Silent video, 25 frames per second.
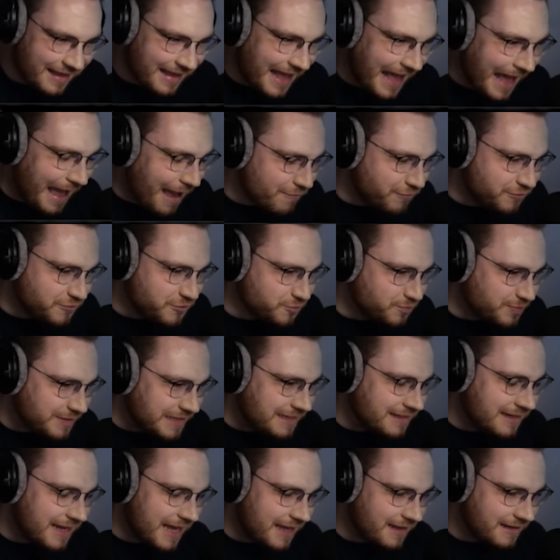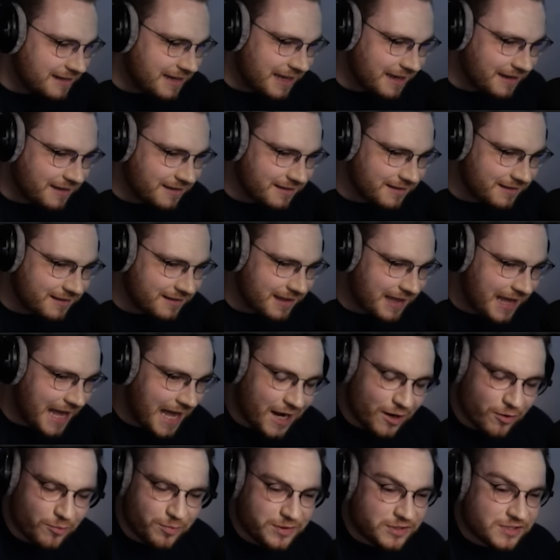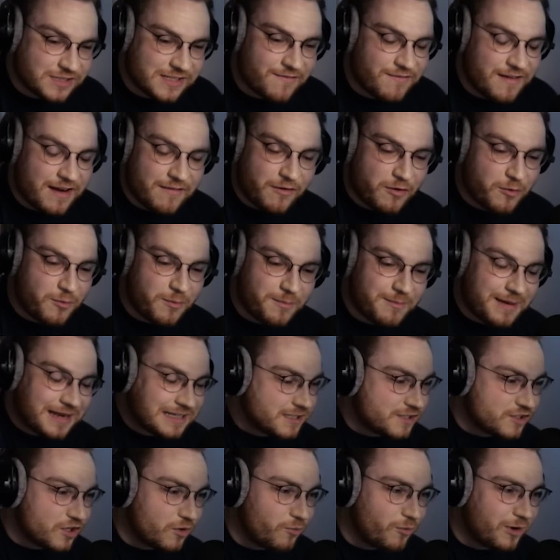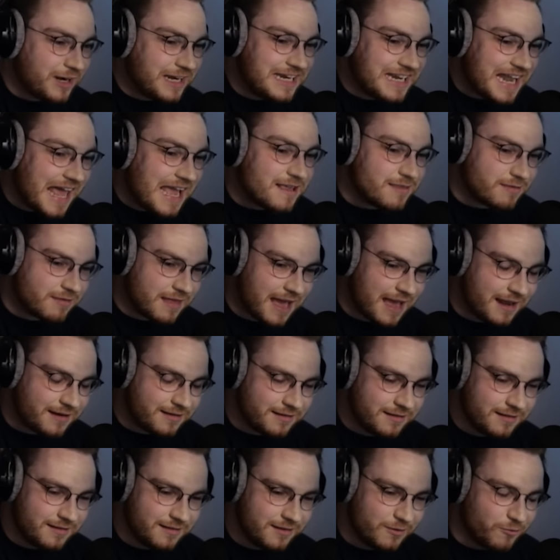have to be like like I don't know because I've never met someone like that.